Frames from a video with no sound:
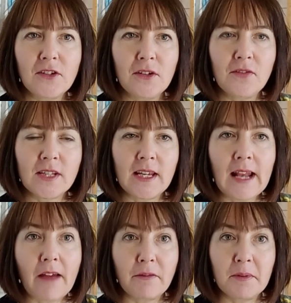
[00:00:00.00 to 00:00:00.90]
you've seen
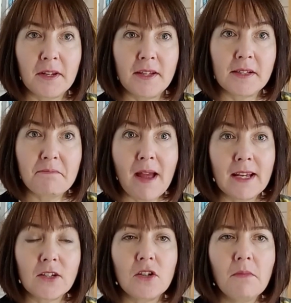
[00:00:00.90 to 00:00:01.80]
everybody's
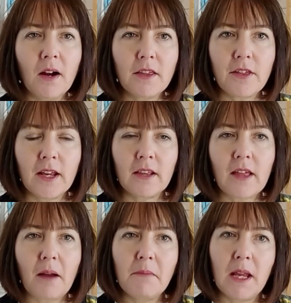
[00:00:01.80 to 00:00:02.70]
makes, you might think
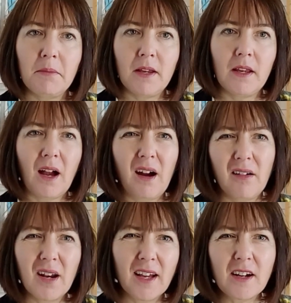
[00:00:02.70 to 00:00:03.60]
that maybe, oh,
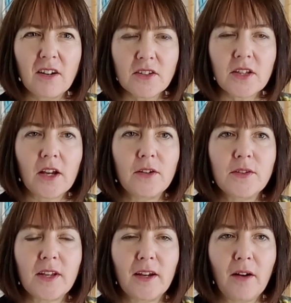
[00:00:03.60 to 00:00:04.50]
well, I can't sew,
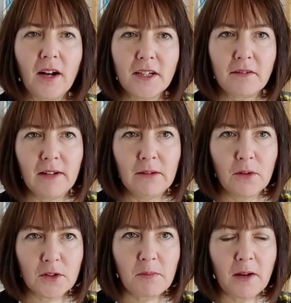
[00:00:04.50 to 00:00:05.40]
so I don't really want
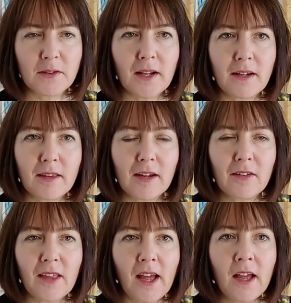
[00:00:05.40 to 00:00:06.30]
to post anything on
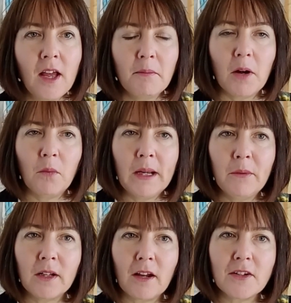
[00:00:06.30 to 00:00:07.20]
there. But we
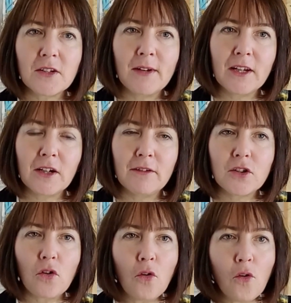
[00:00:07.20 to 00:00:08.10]
would like to encourage
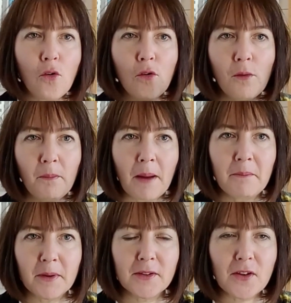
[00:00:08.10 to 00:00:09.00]
all
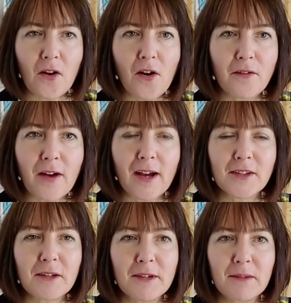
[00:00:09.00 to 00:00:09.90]
members of our
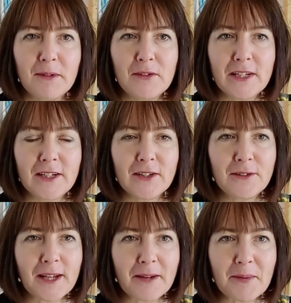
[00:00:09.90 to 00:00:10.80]
sewing community to
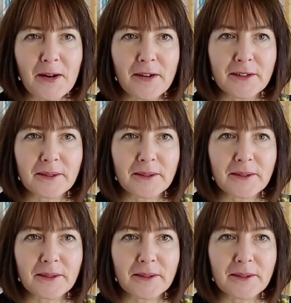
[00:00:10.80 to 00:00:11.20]
take part.